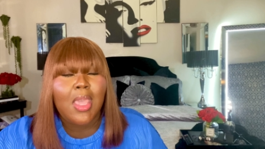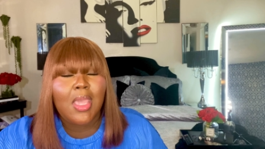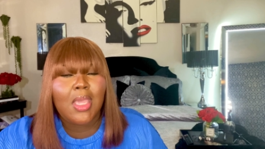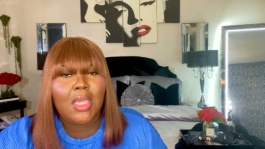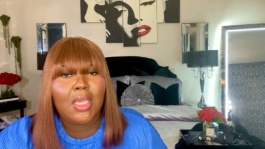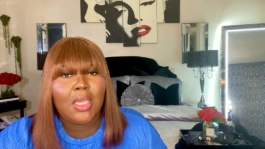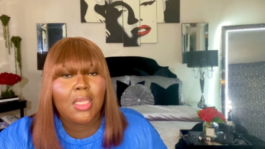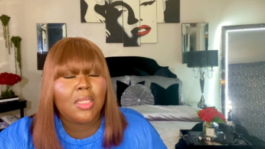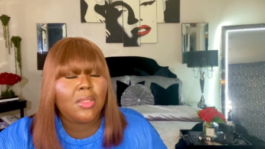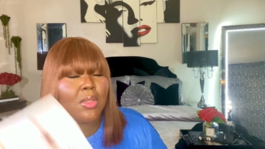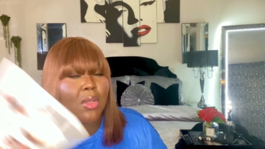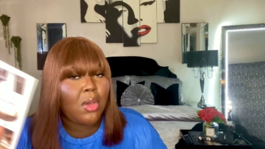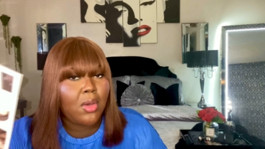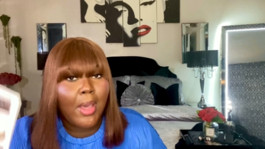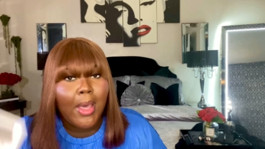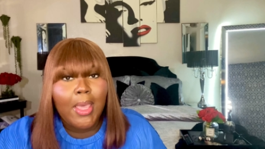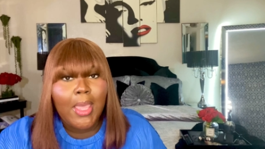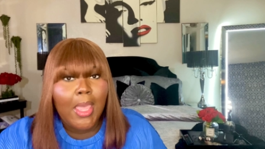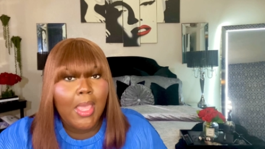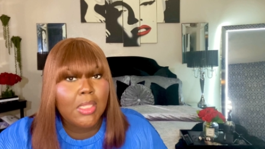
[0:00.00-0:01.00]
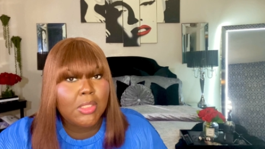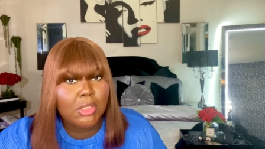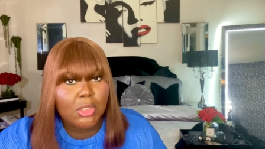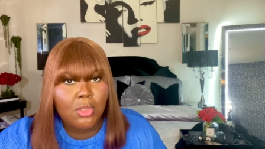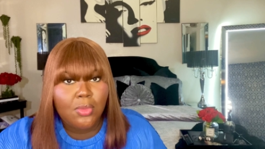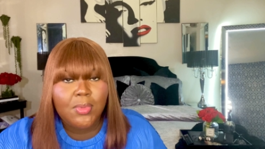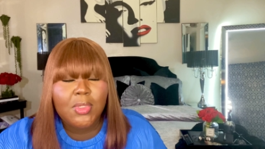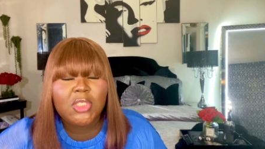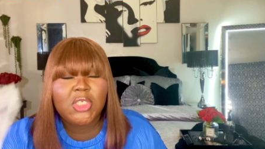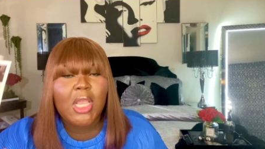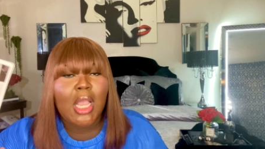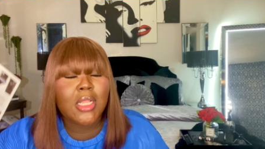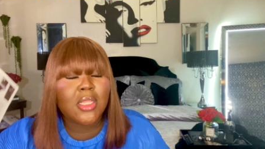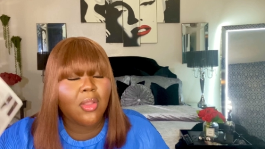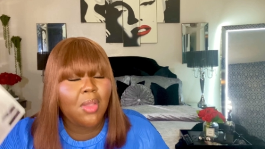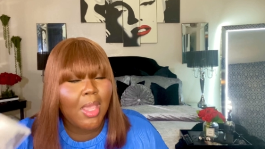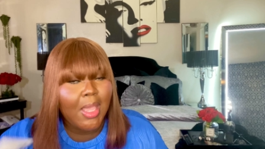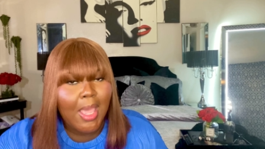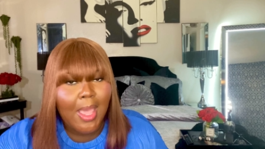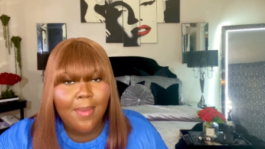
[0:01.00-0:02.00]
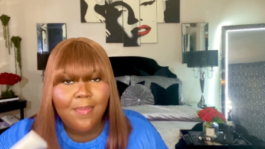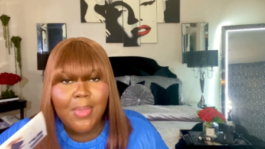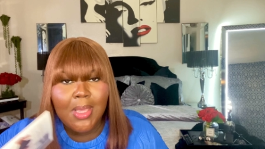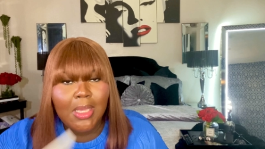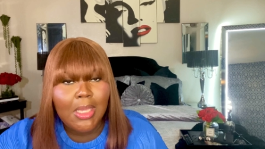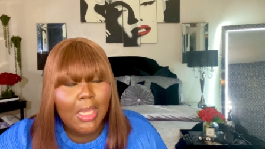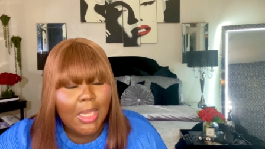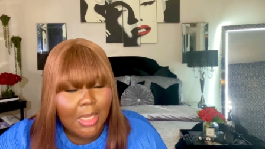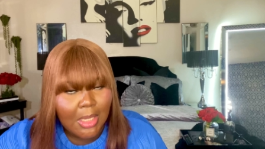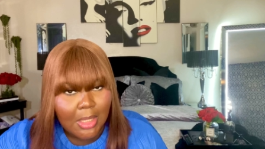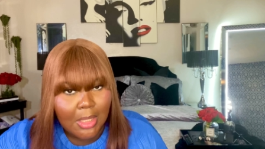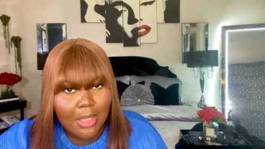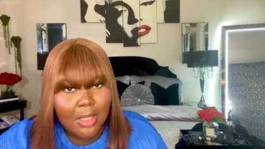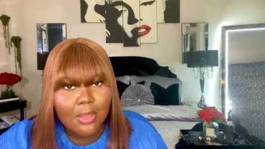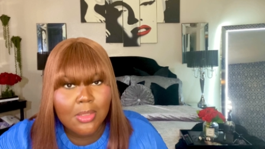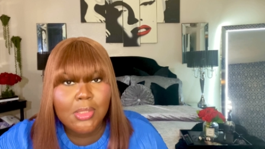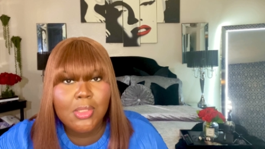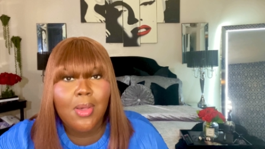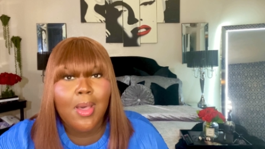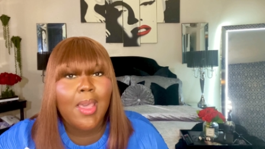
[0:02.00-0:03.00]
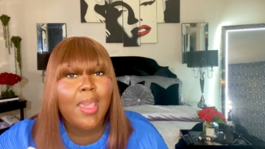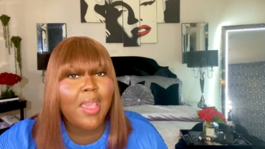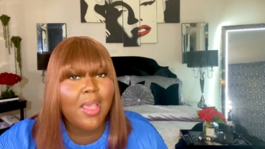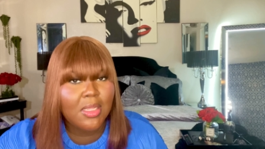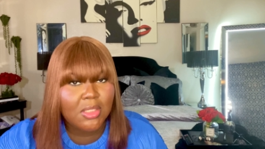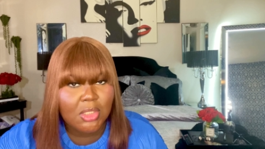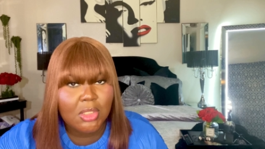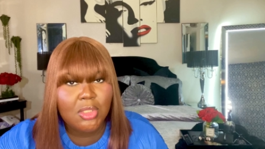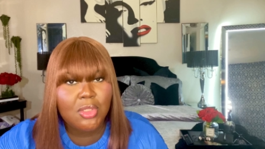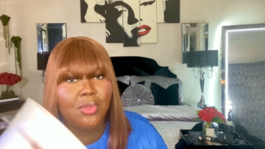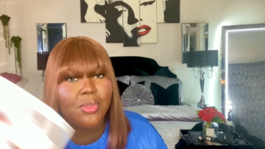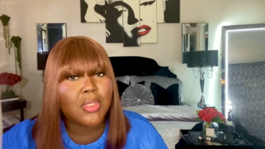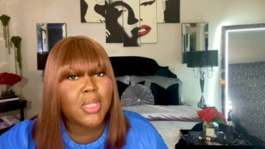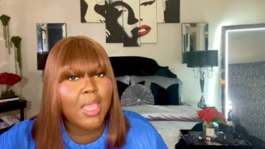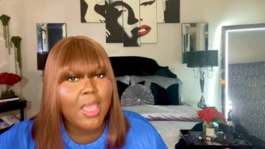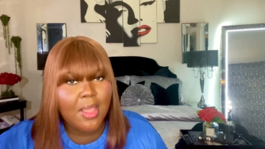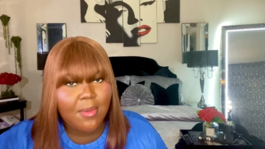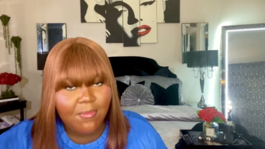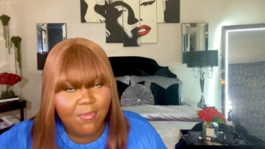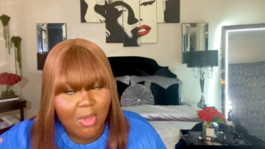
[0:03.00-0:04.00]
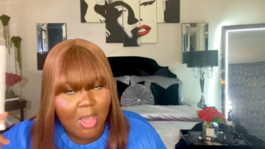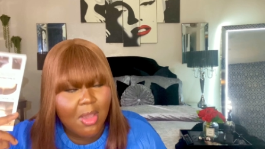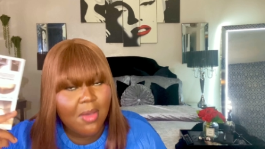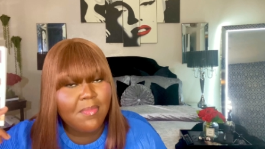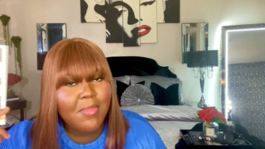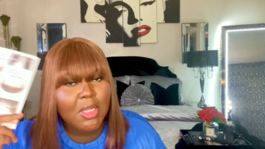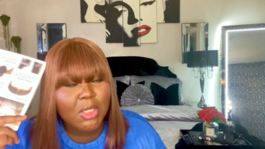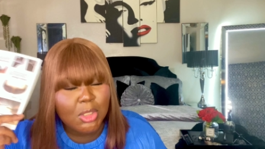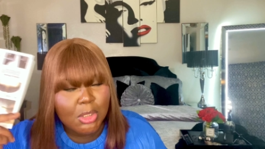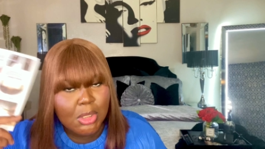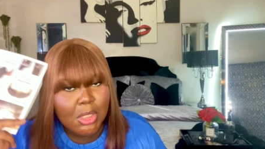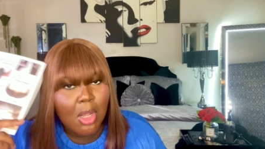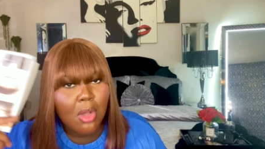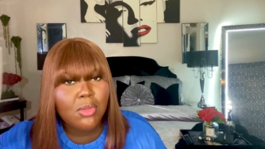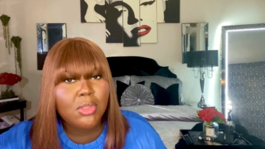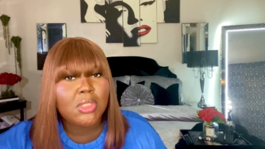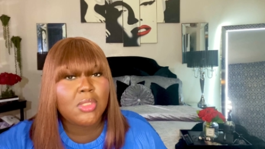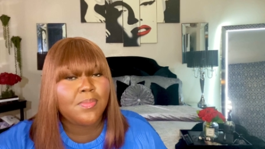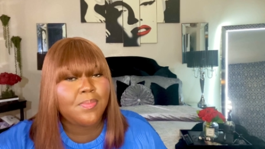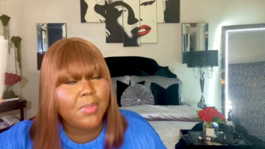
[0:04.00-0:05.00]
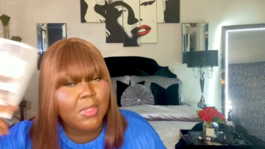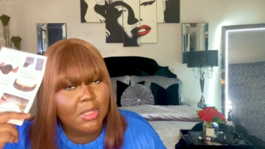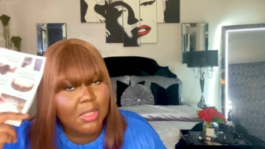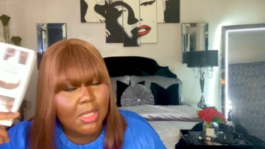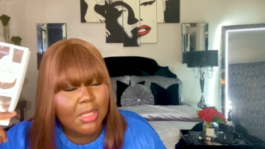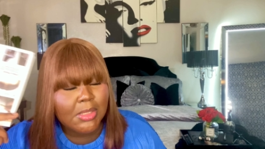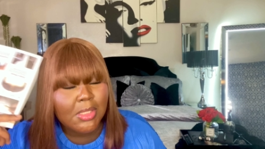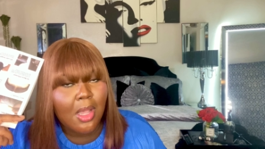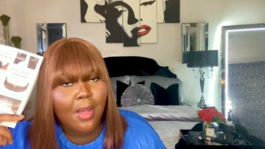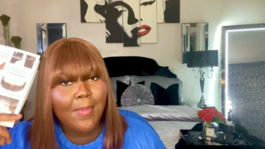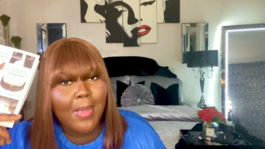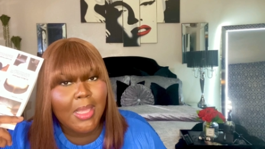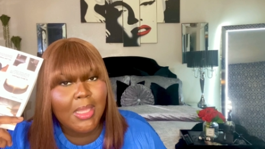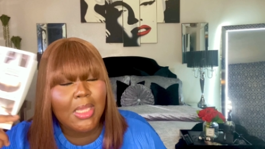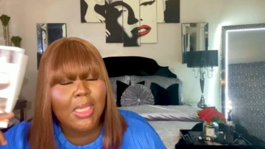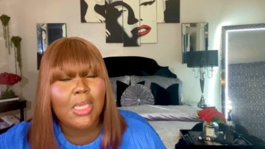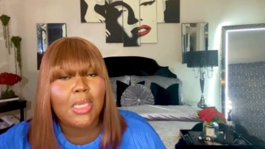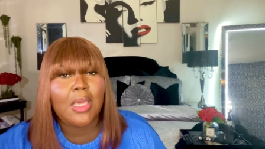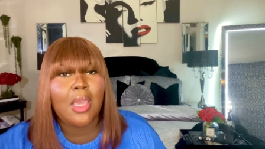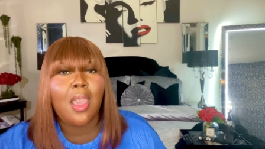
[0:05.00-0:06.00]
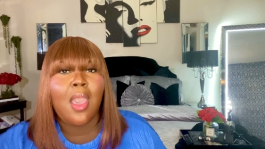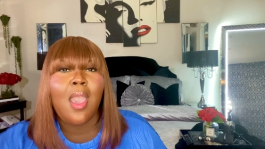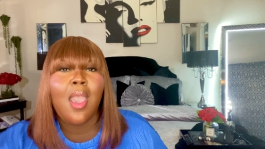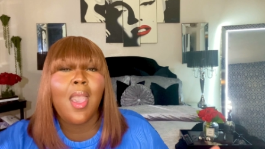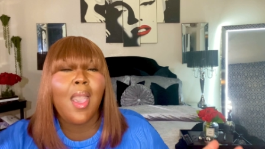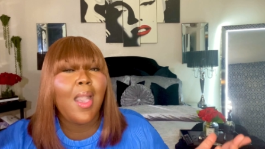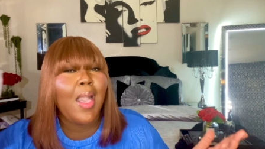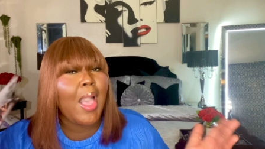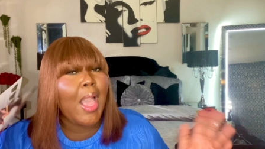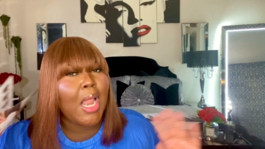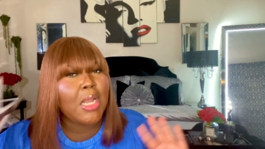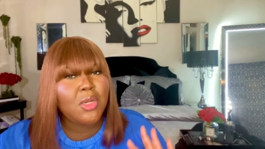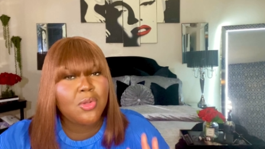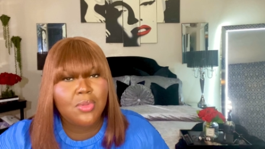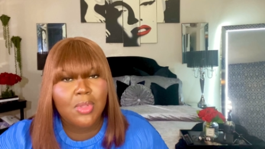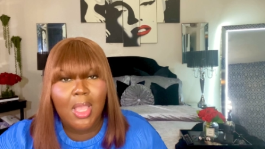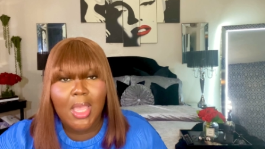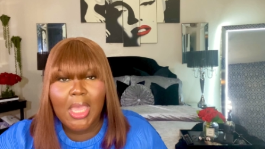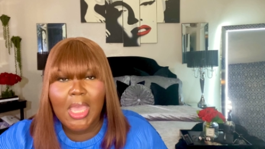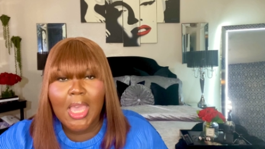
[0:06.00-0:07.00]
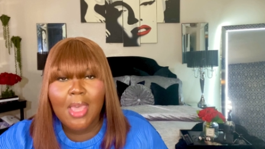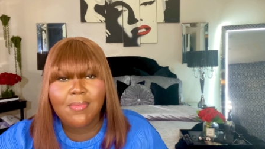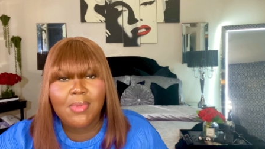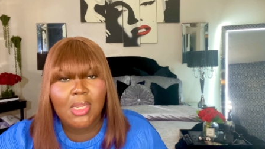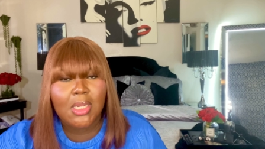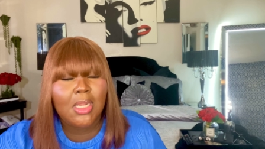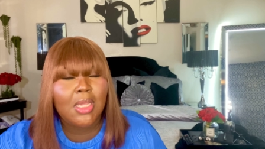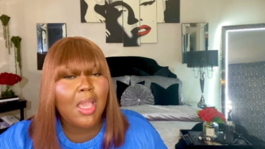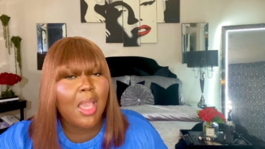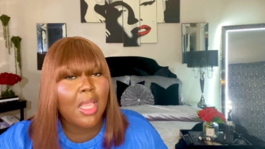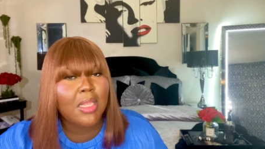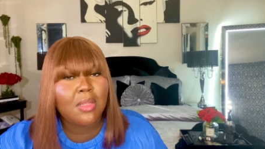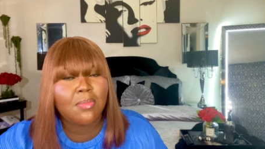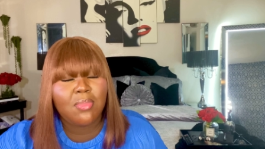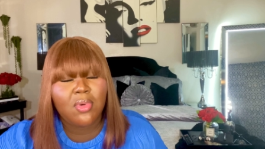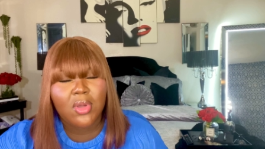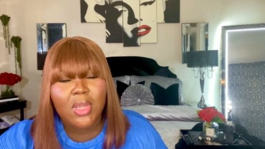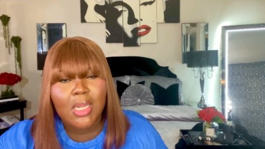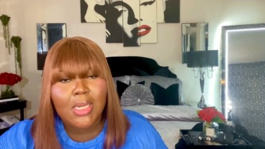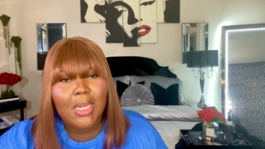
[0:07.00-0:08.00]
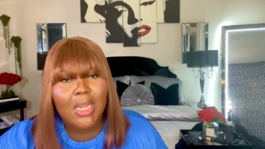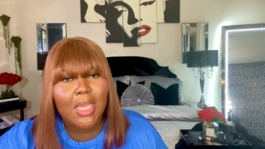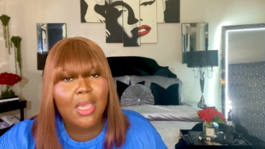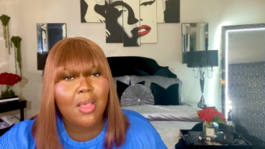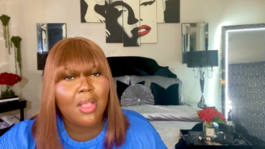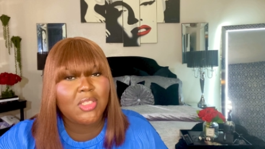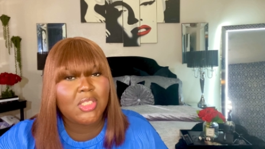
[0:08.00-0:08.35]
And girl, I had to, because y'all know I got a big head, so I had to use that very much so to put this on my head. I do not have any kind of braid down.